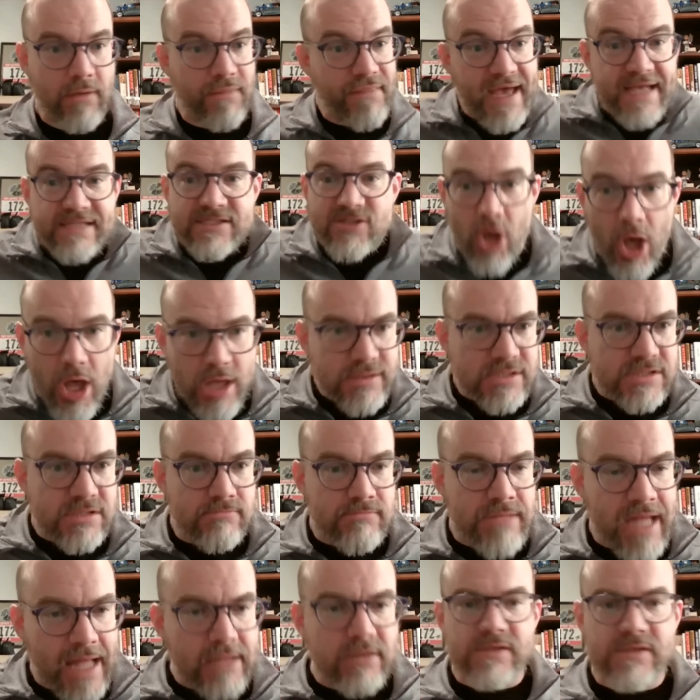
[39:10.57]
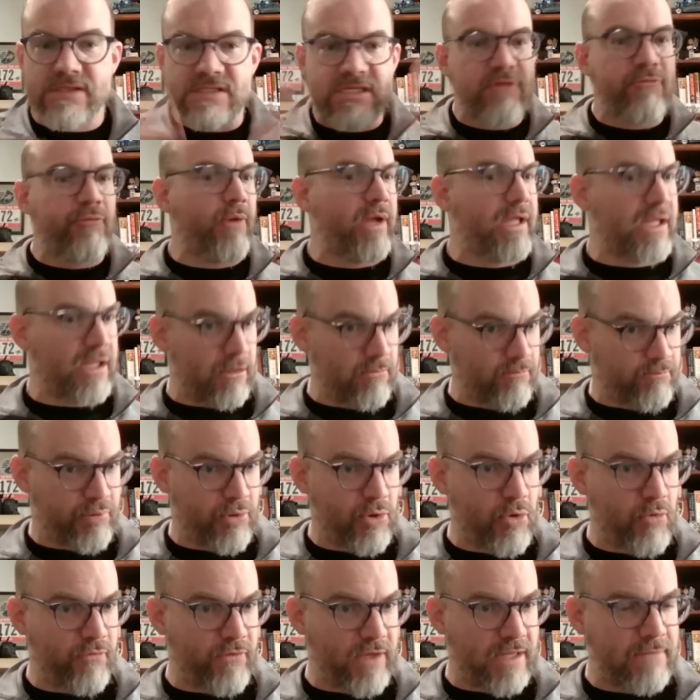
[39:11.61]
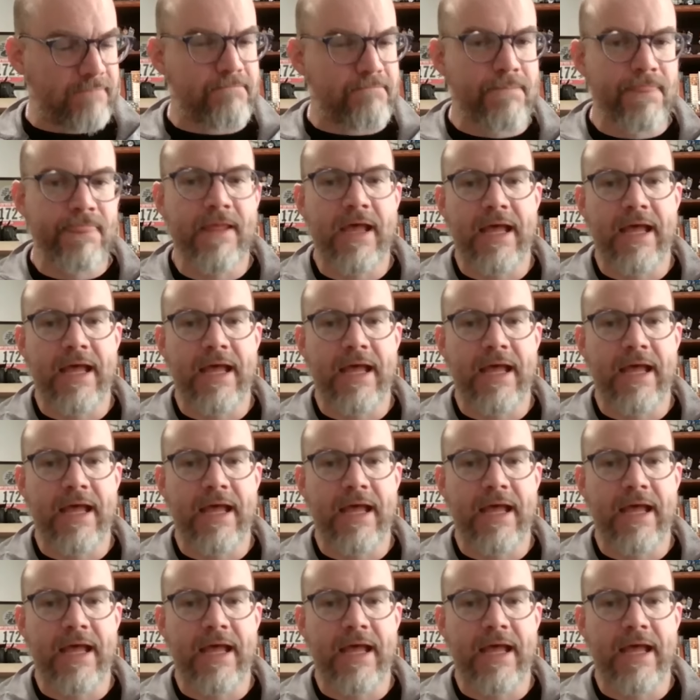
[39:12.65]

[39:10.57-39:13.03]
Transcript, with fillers: That's awesome. Now let's see if we can improve it.